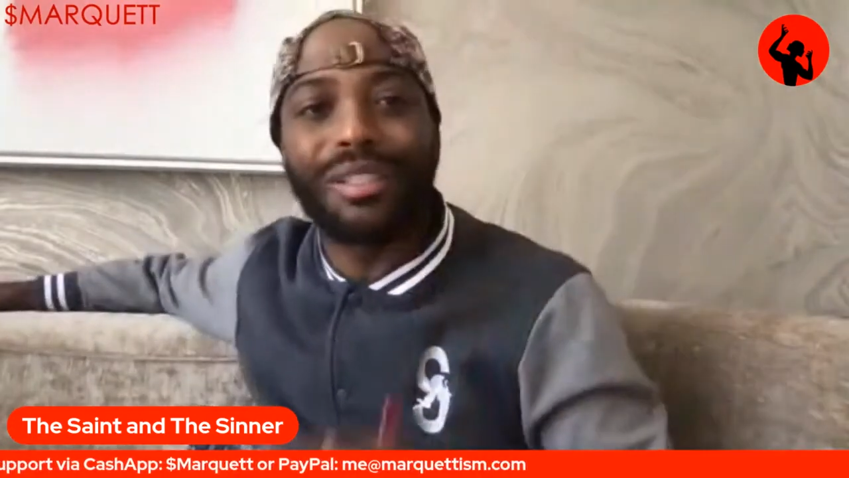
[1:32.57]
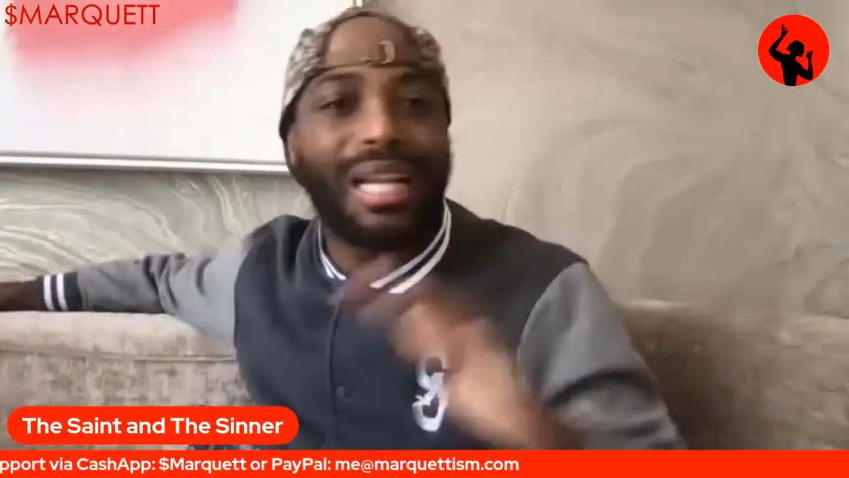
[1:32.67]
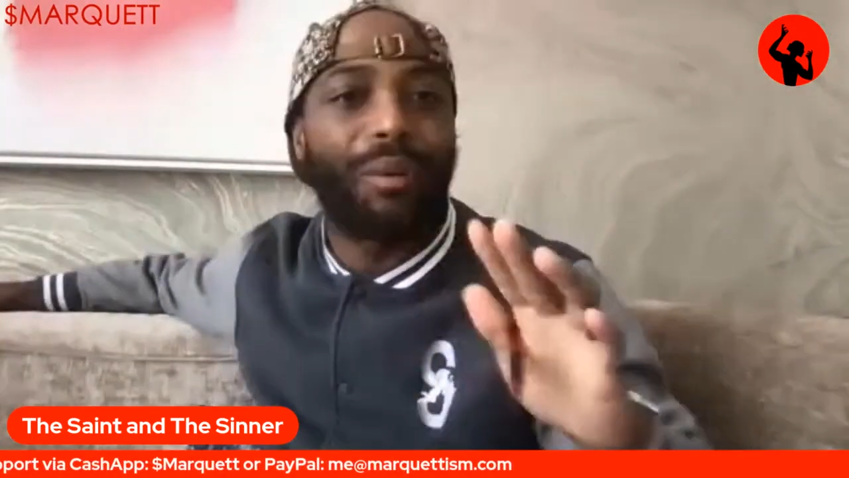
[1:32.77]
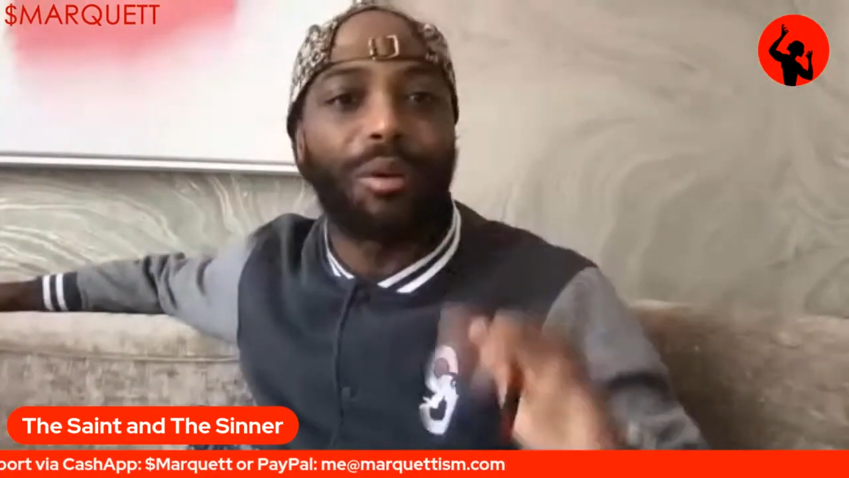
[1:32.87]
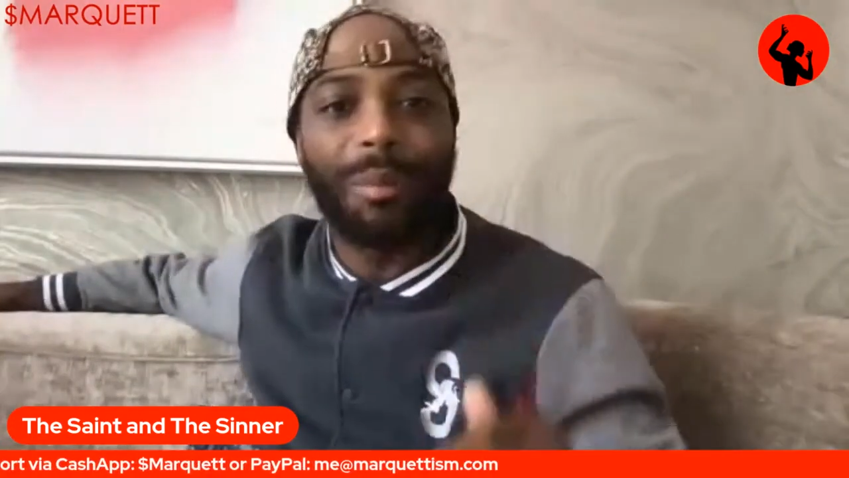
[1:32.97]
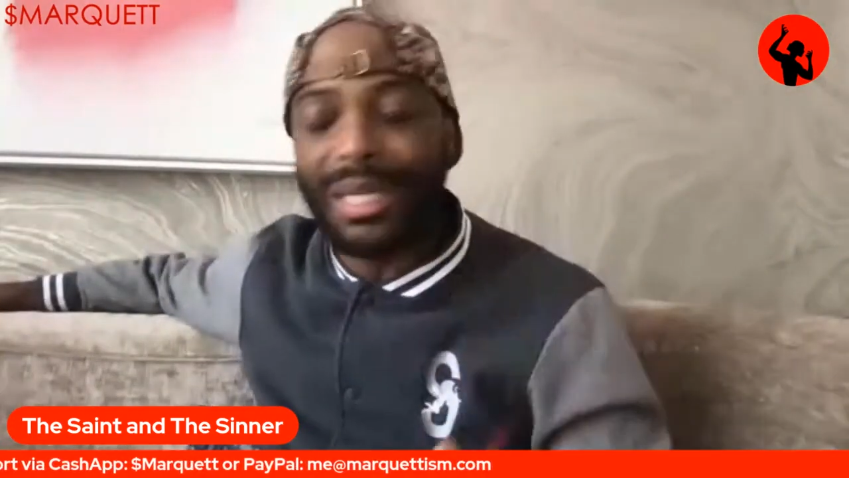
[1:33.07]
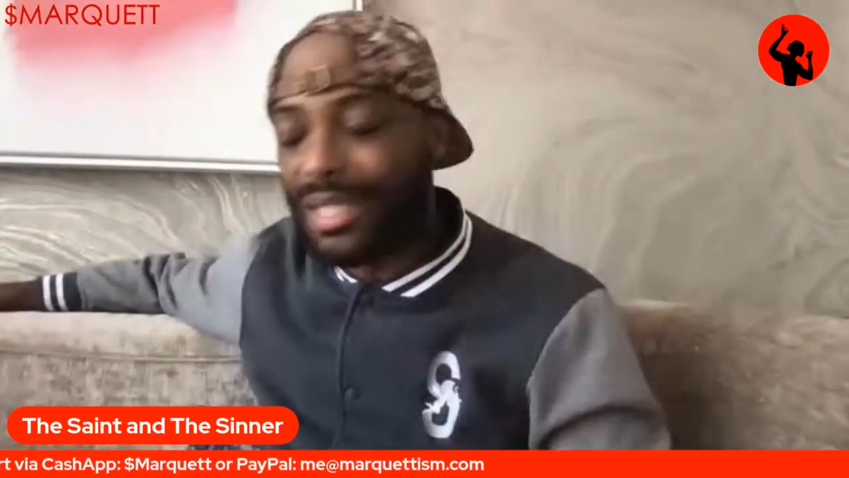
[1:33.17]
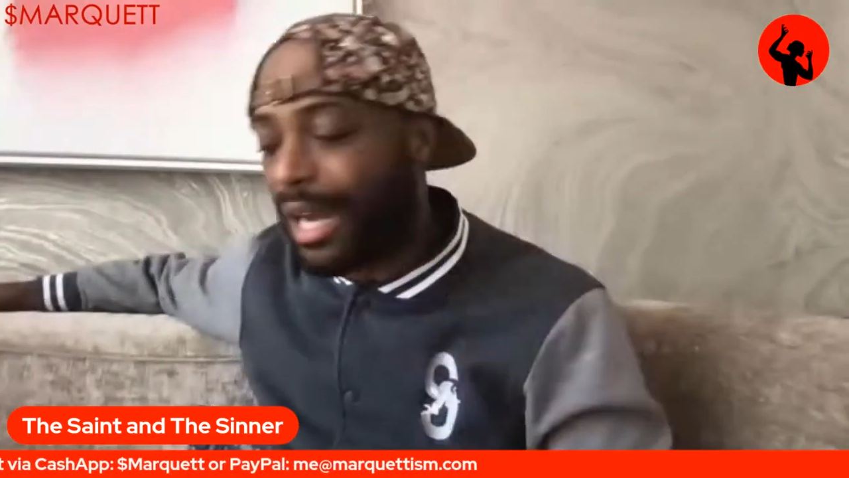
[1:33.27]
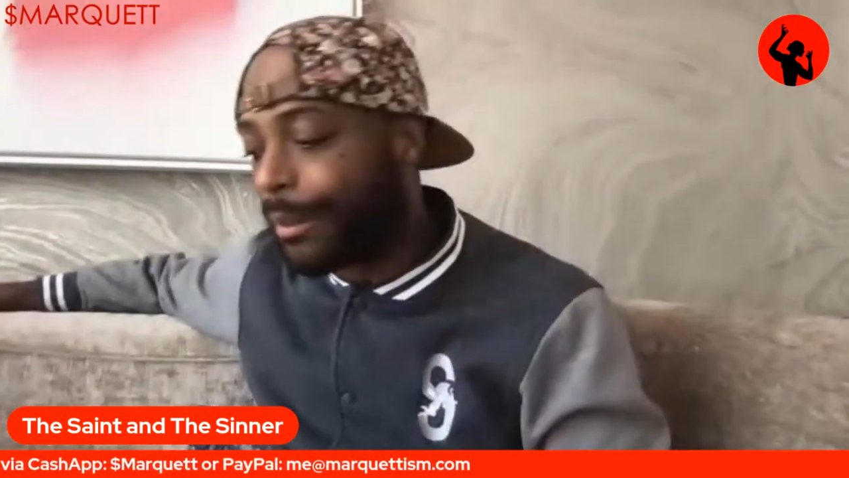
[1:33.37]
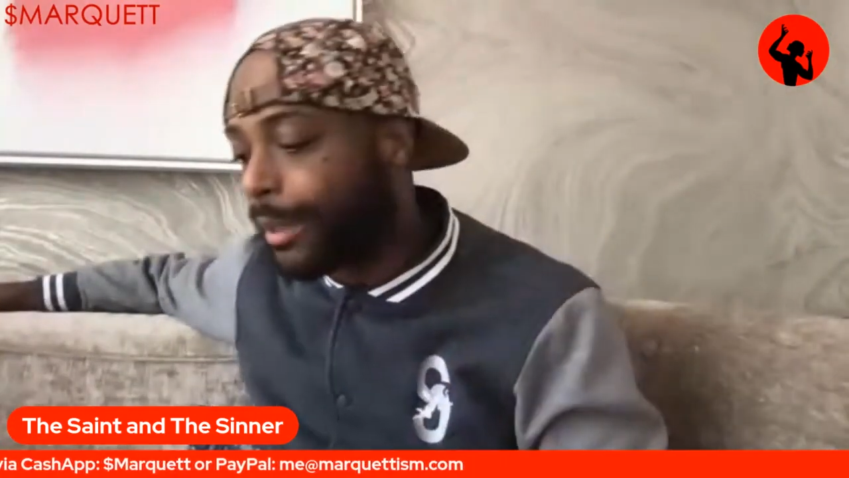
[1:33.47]
It's not worth my
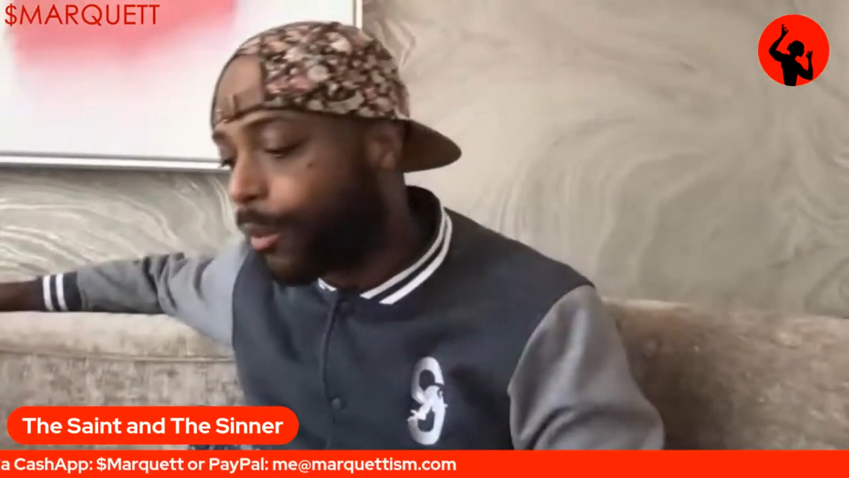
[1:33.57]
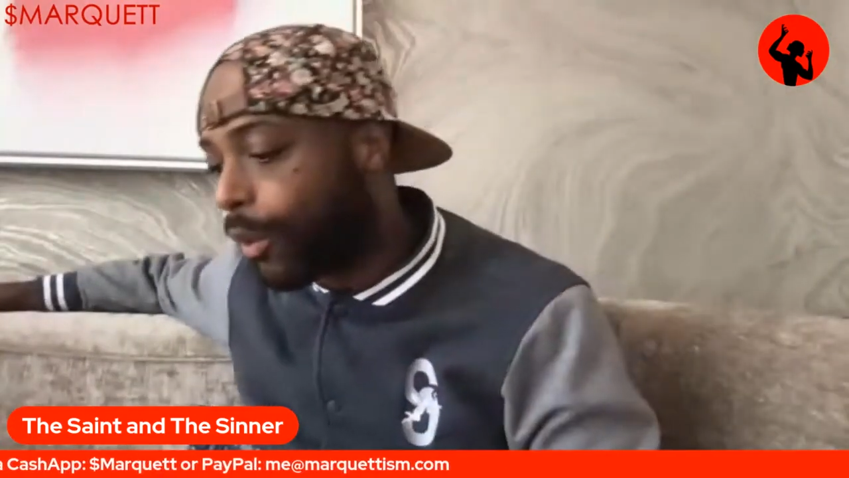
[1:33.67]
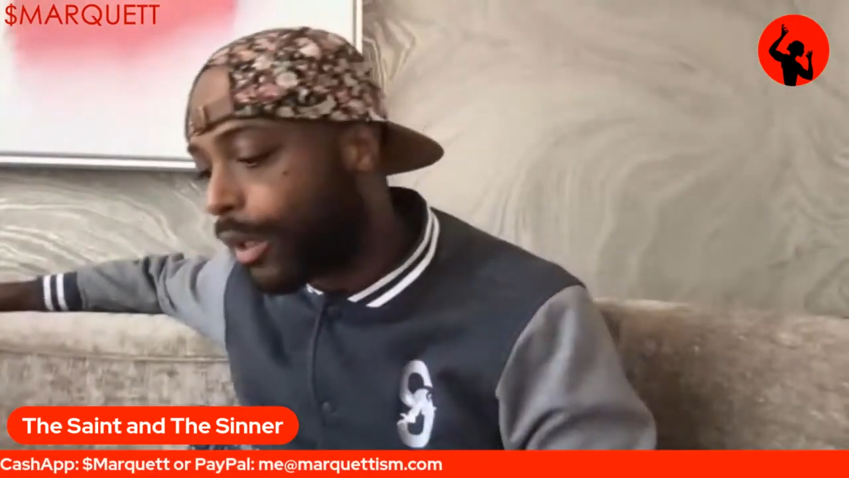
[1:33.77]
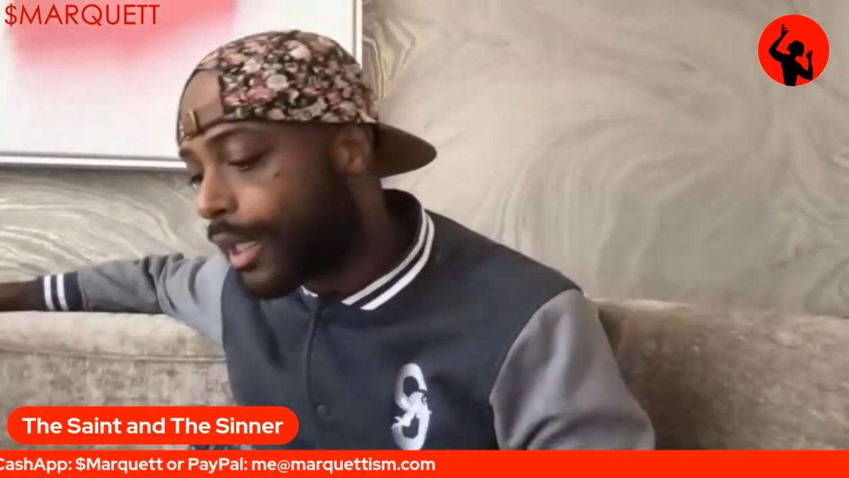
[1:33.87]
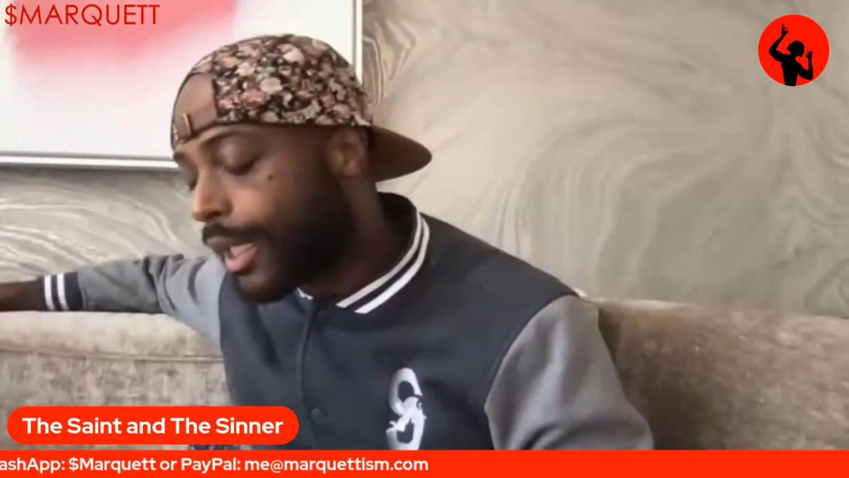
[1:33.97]
time anymore.